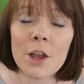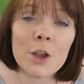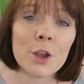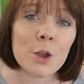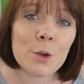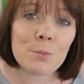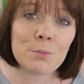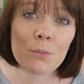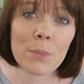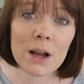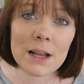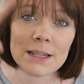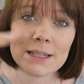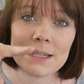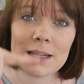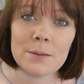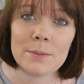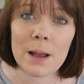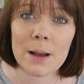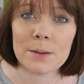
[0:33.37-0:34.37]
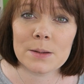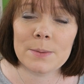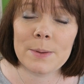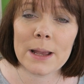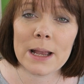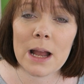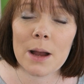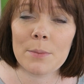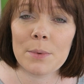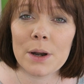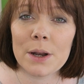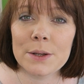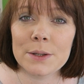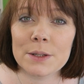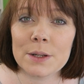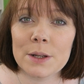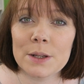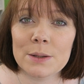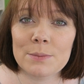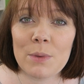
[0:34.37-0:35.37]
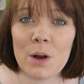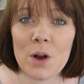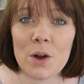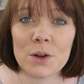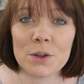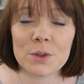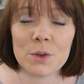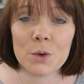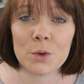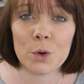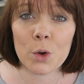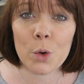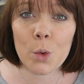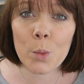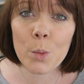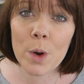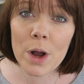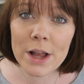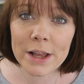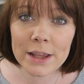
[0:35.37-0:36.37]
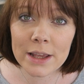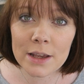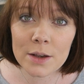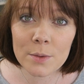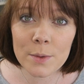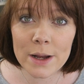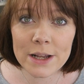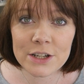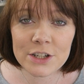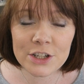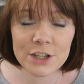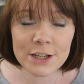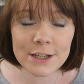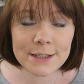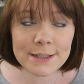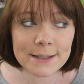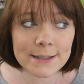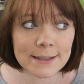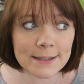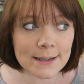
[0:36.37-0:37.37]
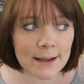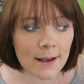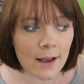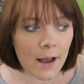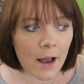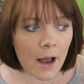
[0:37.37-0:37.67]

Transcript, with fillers: you might still be able to pick up loads and loads of marks on your working questions.